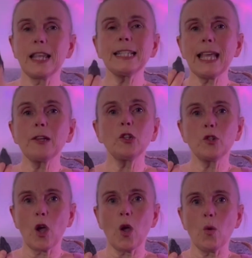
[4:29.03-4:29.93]
how you
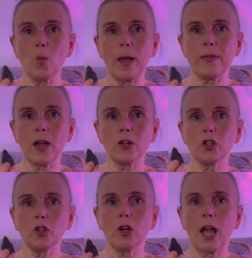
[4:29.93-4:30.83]
know whether
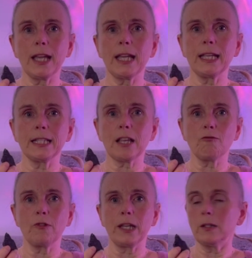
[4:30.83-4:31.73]
Shungite is
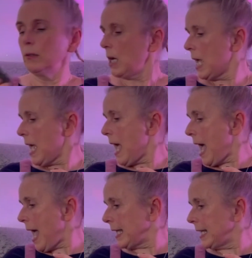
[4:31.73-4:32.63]
real.
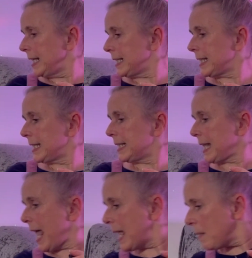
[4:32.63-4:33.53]
And it's the
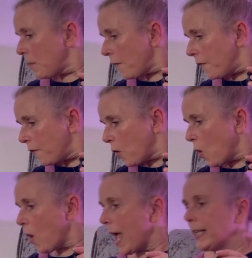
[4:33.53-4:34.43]
same
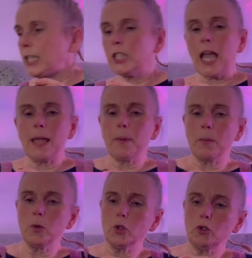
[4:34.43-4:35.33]
for any shape.
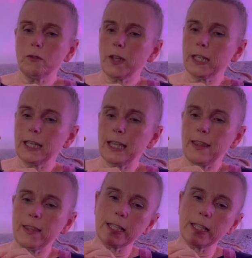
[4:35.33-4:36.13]
I'm not sure if I can get this